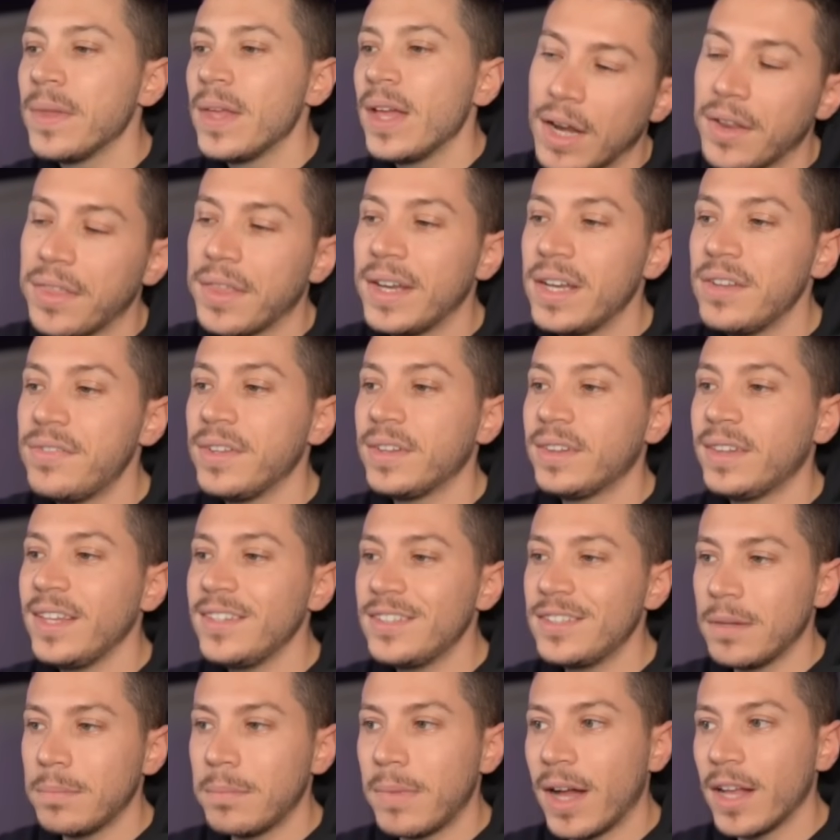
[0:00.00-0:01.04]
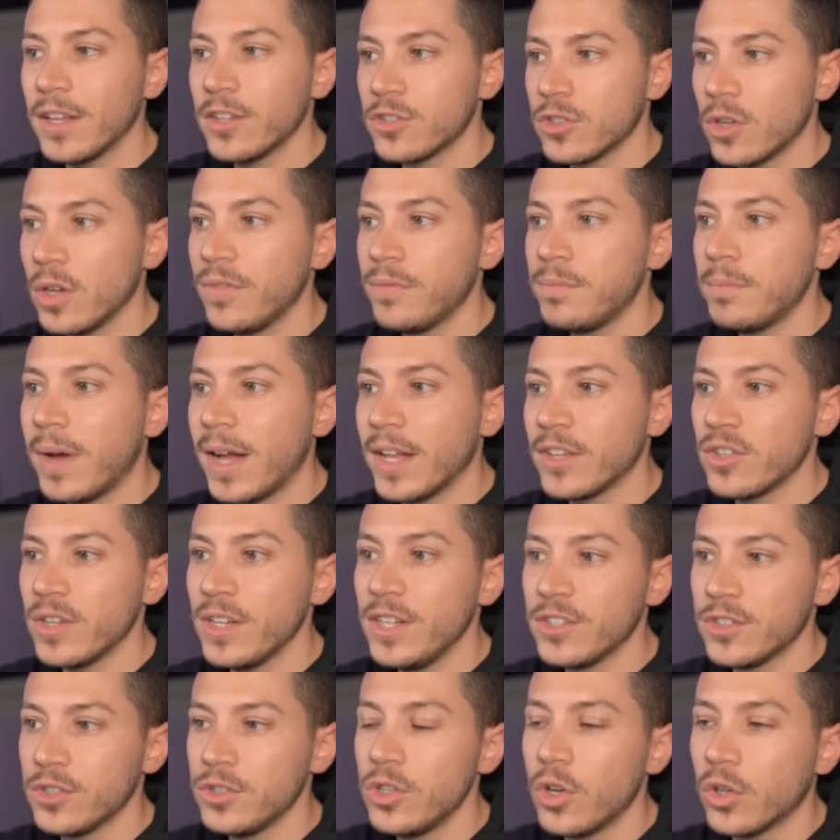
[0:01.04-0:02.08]
And then if it is a match, so if match
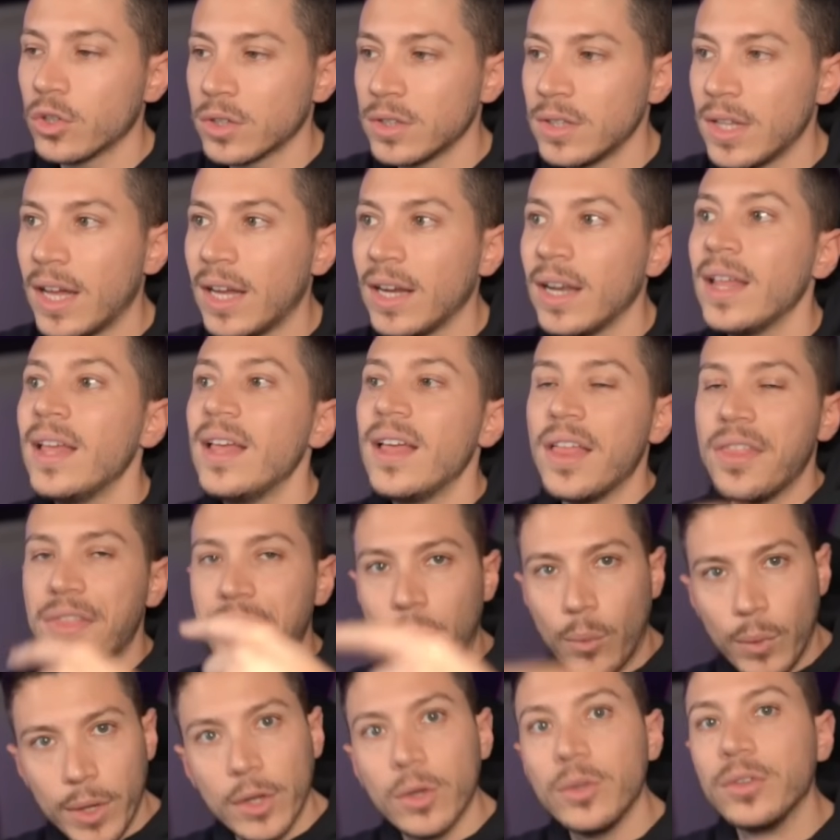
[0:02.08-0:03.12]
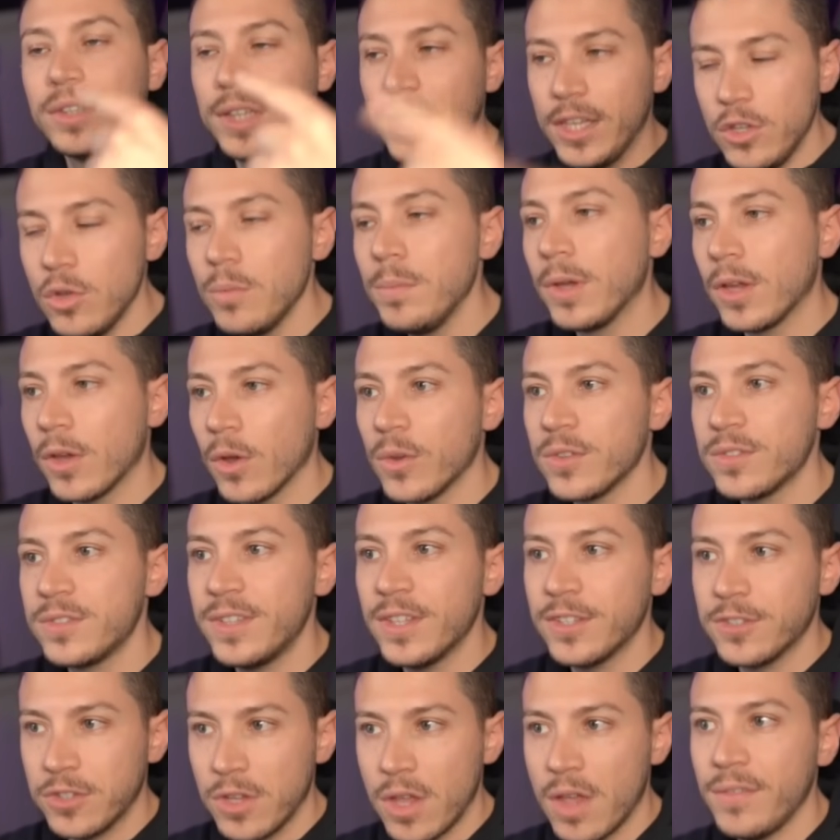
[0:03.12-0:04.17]
is not null, then we continue because the
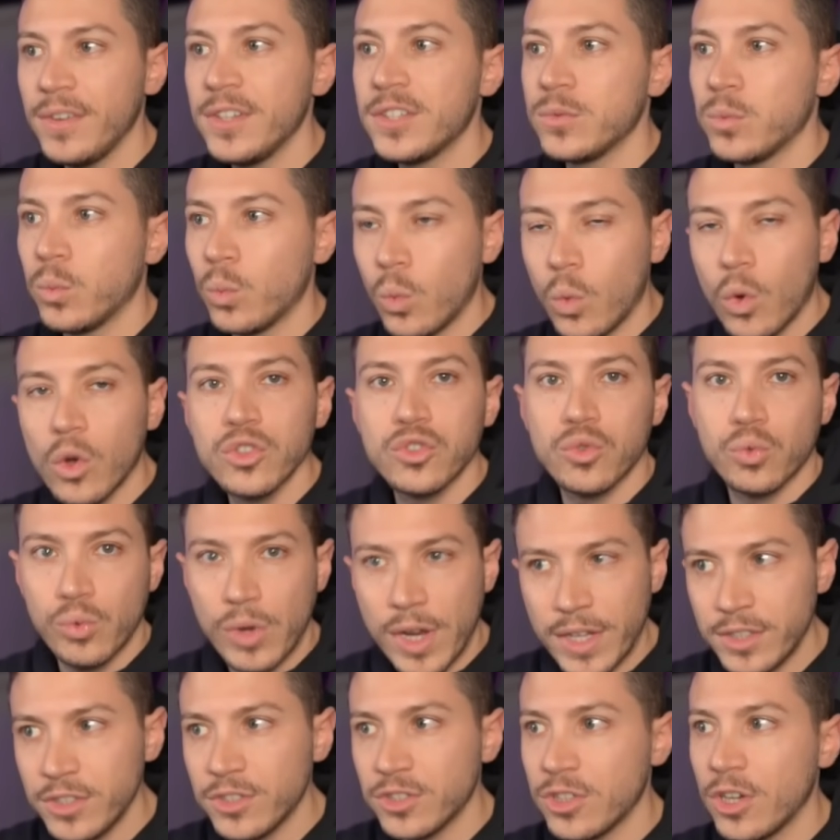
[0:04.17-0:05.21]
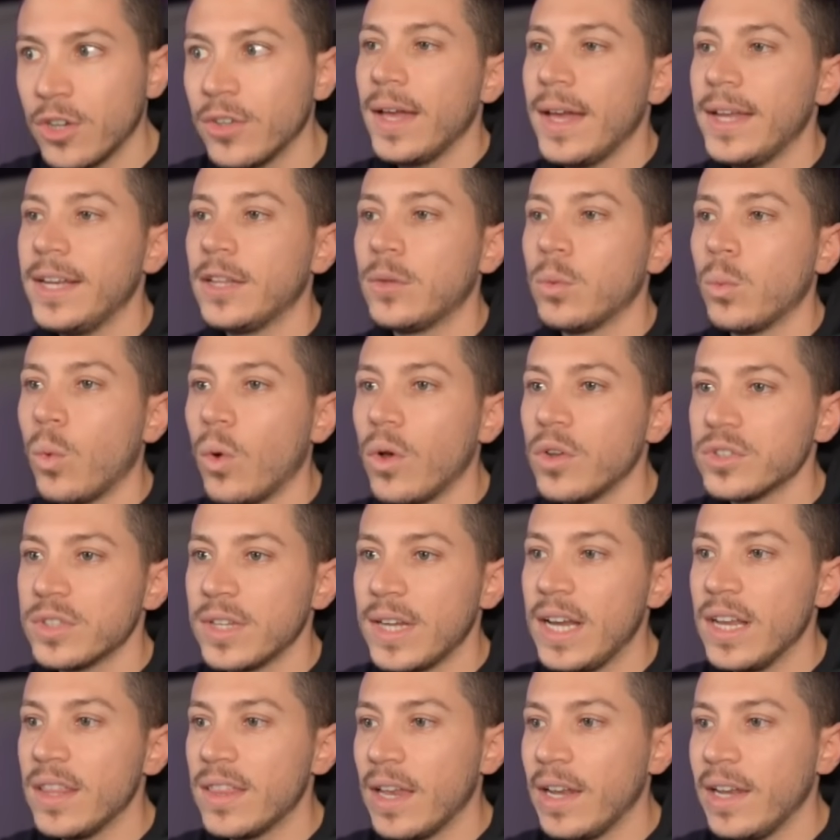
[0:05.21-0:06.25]
service was registered and it was
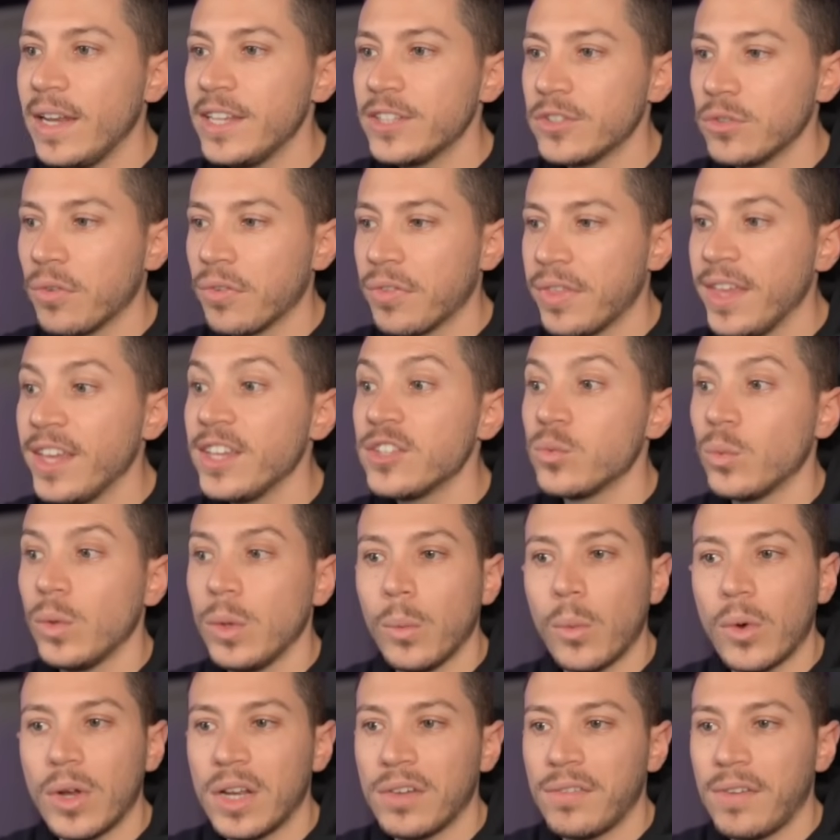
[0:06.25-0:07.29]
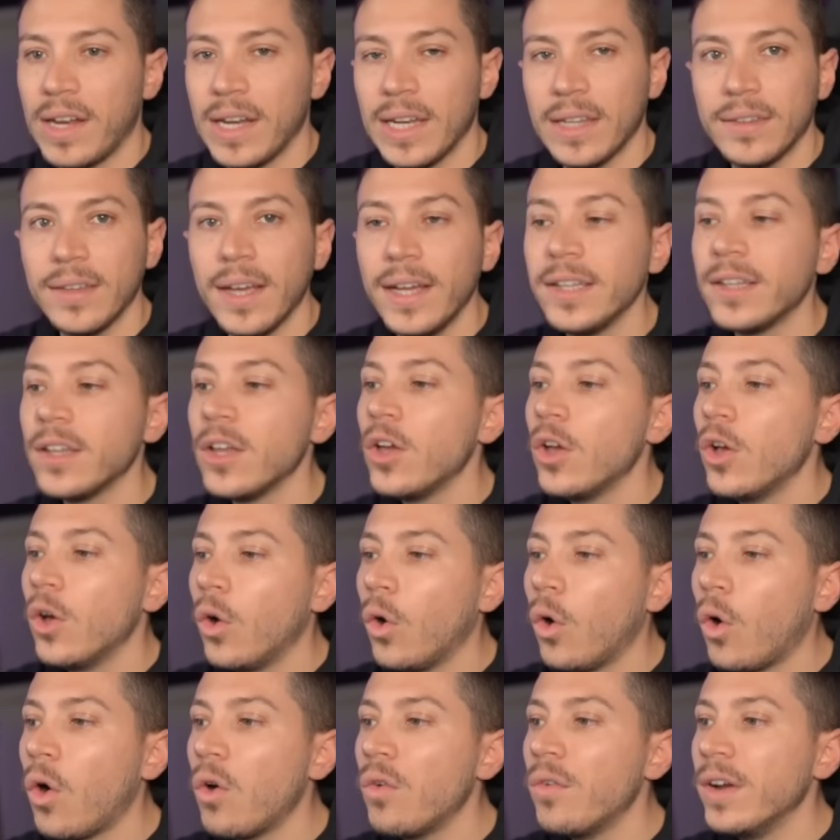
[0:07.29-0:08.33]
in the list of things we want to validate
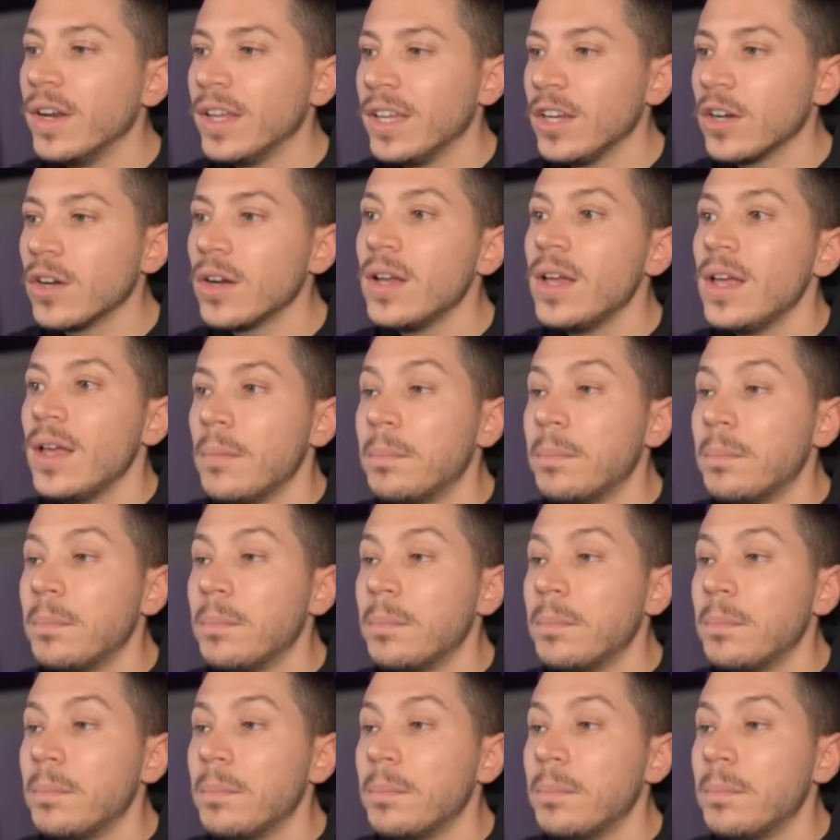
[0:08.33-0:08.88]
over here.